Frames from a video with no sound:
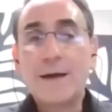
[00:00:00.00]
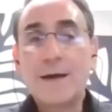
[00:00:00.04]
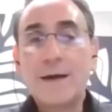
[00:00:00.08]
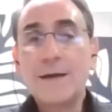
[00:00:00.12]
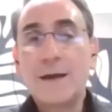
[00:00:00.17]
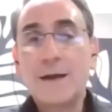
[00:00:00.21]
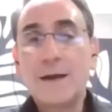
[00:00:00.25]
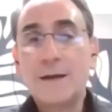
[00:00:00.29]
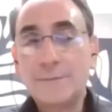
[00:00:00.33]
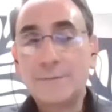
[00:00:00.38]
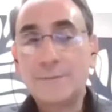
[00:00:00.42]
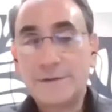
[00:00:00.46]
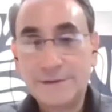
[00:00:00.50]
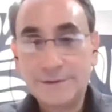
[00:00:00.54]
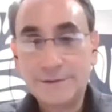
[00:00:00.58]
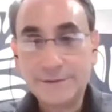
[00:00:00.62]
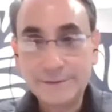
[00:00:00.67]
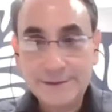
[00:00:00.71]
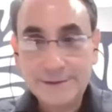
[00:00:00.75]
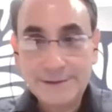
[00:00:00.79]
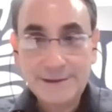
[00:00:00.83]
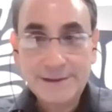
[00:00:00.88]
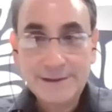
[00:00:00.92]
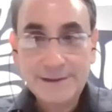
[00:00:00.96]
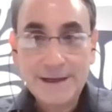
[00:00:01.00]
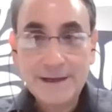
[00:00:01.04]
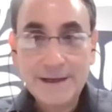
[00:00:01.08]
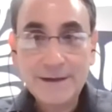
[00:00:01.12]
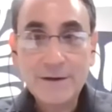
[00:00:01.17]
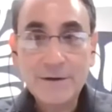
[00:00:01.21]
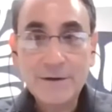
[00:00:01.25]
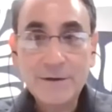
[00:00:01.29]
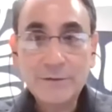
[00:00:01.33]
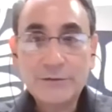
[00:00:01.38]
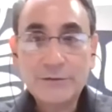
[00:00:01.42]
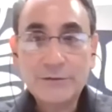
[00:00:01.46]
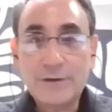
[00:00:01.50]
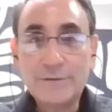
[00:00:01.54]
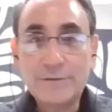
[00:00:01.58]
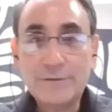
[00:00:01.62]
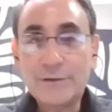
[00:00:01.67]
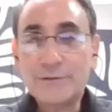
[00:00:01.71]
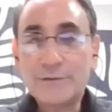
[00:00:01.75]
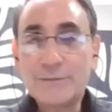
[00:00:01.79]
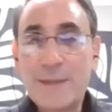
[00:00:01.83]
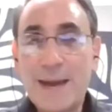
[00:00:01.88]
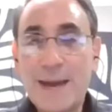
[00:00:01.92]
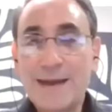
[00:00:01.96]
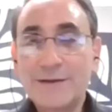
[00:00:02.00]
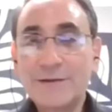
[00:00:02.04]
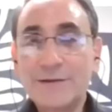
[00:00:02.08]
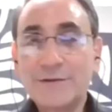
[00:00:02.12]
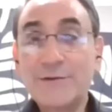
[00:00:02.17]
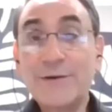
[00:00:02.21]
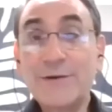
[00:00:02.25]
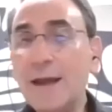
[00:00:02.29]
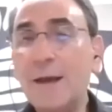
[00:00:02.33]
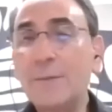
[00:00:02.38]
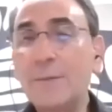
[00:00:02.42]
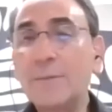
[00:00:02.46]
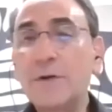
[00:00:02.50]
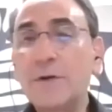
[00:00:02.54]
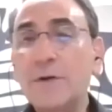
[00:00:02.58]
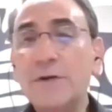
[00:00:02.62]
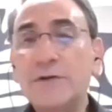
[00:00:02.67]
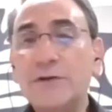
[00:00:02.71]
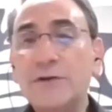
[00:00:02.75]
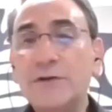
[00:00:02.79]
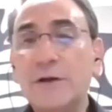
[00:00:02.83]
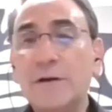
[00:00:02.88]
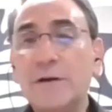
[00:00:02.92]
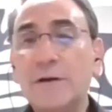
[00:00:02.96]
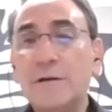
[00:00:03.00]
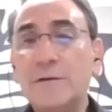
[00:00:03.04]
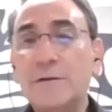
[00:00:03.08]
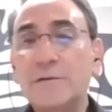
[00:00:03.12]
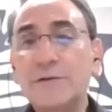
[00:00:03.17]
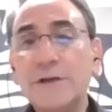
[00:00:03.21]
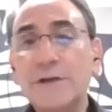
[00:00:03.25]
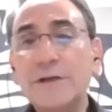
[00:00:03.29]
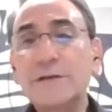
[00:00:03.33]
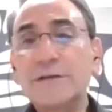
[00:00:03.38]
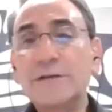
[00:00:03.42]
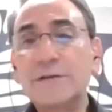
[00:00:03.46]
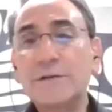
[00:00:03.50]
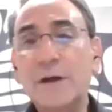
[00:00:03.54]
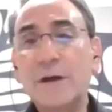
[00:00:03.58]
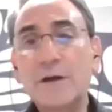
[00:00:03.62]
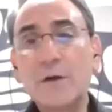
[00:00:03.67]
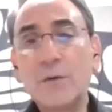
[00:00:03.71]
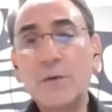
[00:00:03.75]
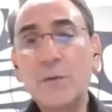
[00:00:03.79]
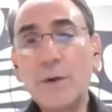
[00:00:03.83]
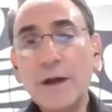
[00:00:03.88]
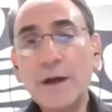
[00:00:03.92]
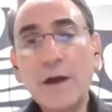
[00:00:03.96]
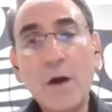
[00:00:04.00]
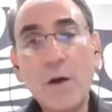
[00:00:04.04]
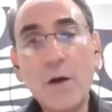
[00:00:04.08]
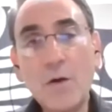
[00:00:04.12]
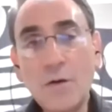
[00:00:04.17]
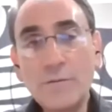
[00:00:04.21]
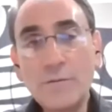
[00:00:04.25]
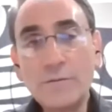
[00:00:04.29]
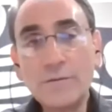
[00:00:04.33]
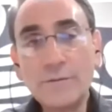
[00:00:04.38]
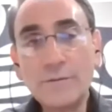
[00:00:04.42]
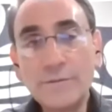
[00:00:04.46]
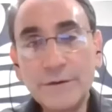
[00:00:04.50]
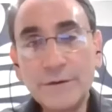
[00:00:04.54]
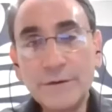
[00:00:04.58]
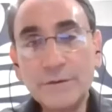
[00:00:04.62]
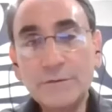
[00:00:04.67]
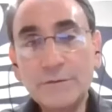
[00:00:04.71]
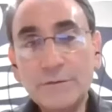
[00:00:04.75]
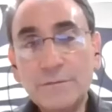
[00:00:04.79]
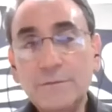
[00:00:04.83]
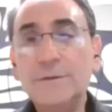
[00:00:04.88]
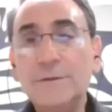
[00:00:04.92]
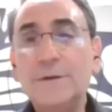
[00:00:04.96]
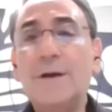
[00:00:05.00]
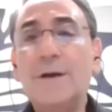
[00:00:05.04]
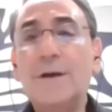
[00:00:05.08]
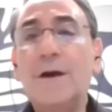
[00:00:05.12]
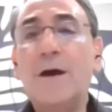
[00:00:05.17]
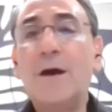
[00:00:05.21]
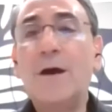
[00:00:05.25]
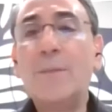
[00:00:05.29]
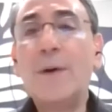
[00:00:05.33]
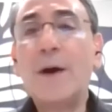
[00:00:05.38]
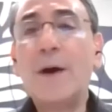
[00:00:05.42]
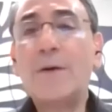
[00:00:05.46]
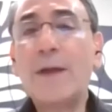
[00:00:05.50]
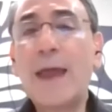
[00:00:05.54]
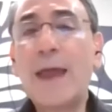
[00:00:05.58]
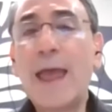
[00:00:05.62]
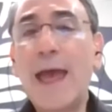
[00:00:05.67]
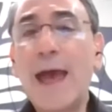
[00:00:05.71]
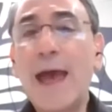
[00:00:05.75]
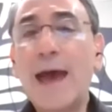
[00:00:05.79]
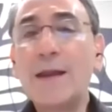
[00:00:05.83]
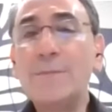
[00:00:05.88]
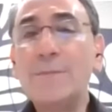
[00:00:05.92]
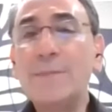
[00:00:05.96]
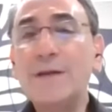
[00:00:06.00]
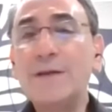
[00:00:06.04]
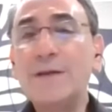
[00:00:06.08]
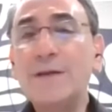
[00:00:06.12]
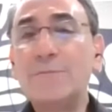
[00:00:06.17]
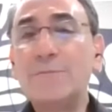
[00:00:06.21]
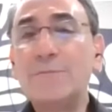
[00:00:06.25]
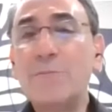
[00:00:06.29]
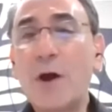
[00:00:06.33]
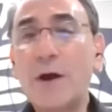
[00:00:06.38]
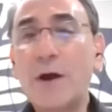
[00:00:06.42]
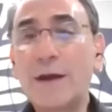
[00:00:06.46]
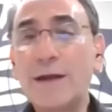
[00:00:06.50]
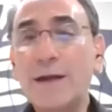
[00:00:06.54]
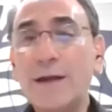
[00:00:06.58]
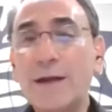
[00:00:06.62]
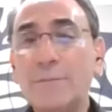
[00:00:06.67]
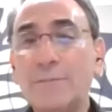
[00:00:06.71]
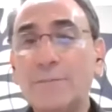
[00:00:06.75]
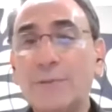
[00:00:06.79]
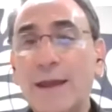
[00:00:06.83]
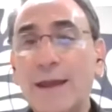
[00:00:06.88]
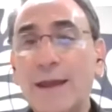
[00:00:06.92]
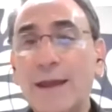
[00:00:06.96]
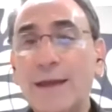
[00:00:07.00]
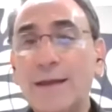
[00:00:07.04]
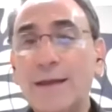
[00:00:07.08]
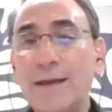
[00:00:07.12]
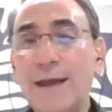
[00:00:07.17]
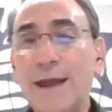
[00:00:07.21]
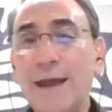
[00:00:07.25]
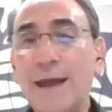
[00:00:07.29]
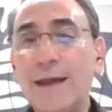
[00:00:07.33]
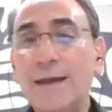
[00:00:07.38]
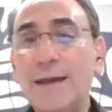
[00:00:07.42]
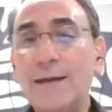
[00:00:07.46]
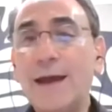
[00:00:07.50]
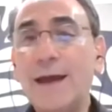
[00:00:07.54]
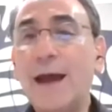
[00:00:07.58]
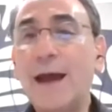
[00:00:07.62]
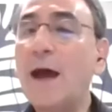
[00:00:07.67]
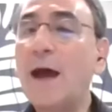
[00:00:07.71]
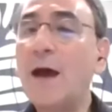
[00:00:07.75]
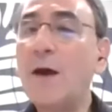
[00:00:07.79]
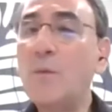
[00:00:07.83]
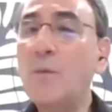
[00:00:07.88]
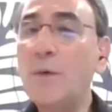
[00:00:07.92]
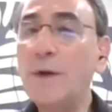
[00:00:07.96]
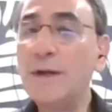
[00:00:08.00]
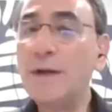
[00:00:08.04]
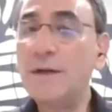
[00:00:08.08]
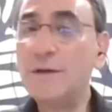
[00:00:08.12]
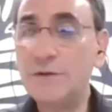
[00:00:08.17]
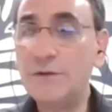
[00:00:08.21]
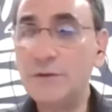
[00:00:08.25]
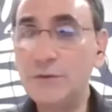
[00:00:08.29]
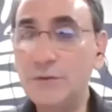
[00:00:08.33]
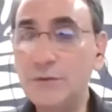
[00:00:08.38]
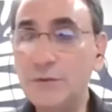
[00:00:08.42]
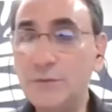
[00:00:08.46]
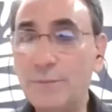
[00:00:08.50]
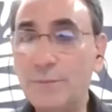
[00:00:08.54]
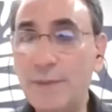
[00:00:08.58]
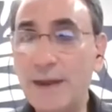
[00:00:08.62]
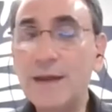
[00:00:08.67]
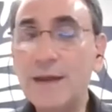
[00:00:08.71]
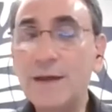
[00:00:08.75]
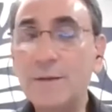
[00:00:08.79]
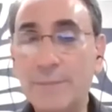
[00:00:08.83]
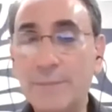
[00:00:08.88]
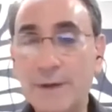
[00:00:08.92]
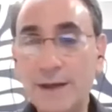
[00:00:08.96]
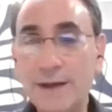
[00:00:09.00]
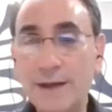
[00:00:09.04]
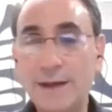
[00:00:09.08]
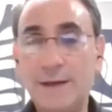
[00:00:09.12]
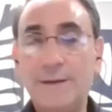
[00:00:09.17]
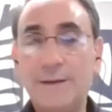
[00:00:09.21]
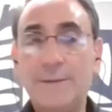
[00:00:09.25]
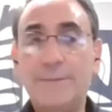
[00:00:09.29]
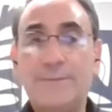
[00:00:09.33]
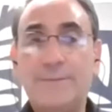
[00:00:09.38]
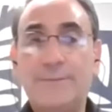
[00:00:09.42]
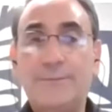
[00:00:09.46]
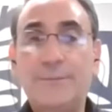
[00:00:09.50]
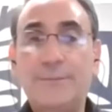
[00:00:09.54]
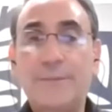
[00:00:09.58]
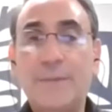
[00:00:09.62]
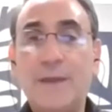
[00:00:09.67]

Hi, I'm Sylvie Diego, Sharon Rose Master. Today, I'm going to share just a quick overview about Atomy's marketing plan and how we do make money